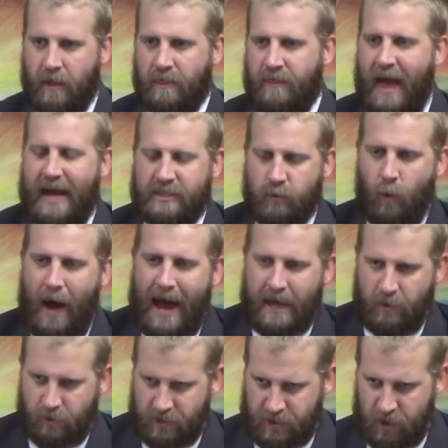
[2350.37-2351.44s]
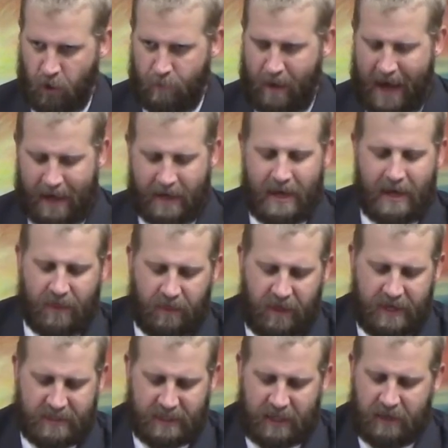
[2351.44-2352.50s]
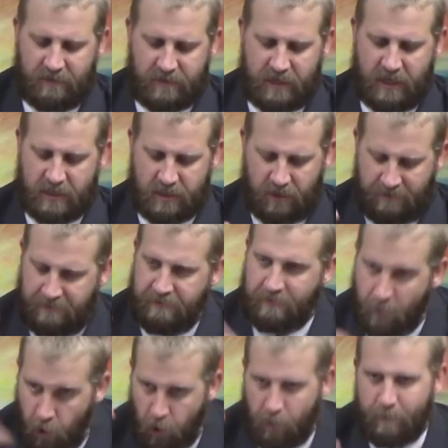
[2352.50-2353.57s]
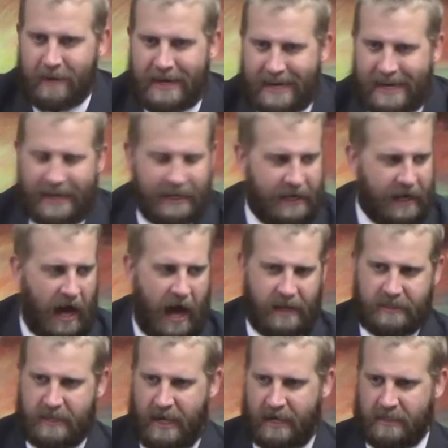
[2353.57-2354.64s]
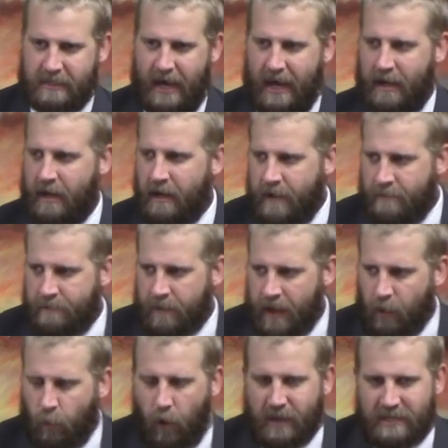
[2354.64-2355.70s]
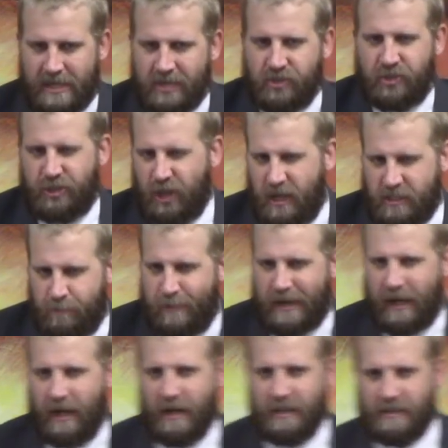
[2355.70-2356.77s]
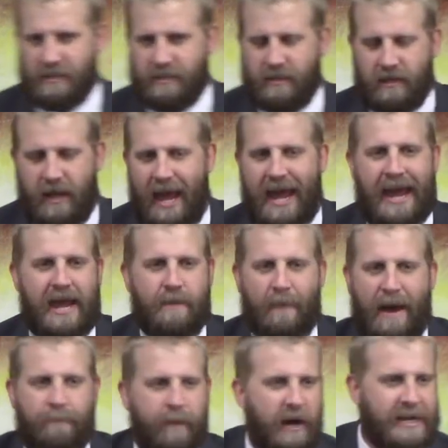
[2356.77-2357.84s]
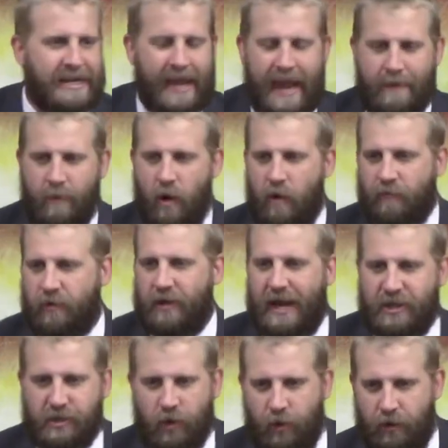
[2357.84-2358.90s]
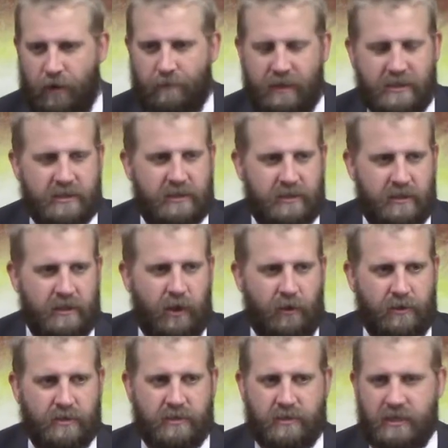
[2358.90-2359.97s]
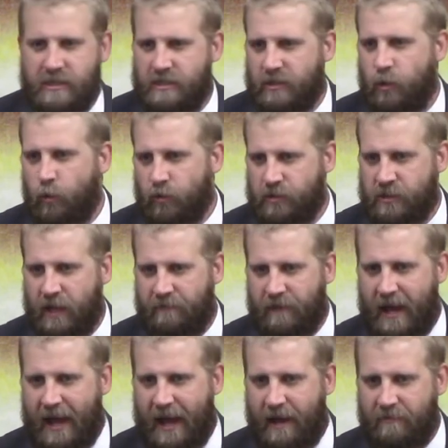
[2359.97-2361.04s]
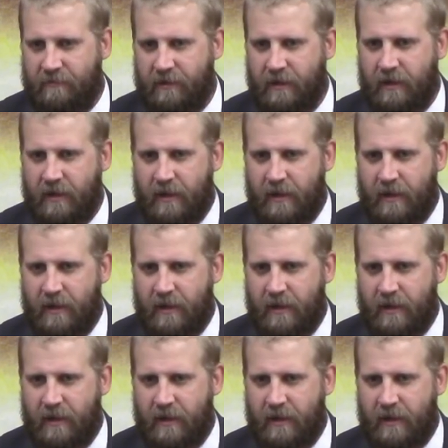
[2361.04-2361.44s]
That's why it was so bad. This gives us the full meaning and the context that it wasn't just because, hey, my buddy came over and I showed him this, you know, this, this cool stuff I have.